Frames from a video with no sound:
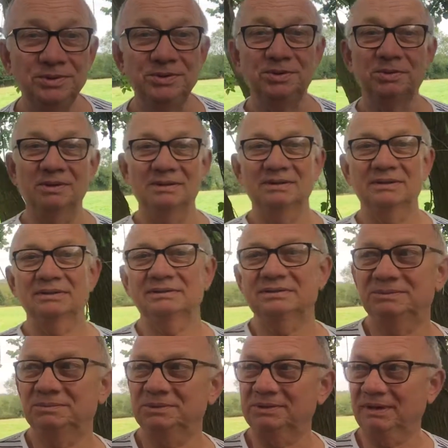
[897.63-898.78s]
Joe? I
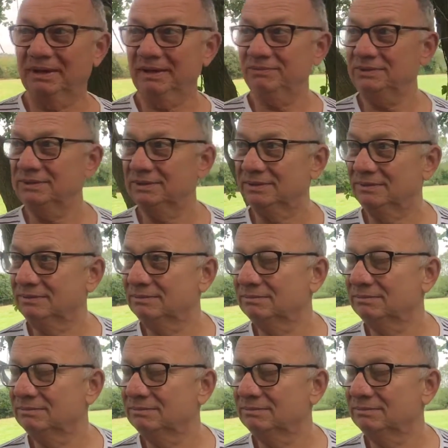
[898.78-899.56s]
said, what I would do?